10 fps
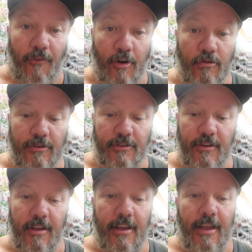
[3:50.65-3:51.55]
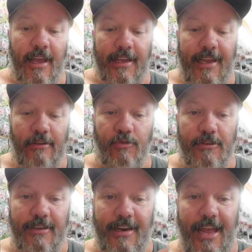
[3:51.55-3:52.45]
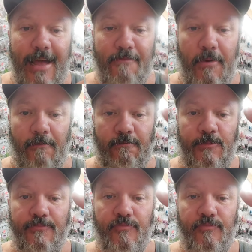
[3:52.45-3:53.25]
folks. And guess what's going to happen?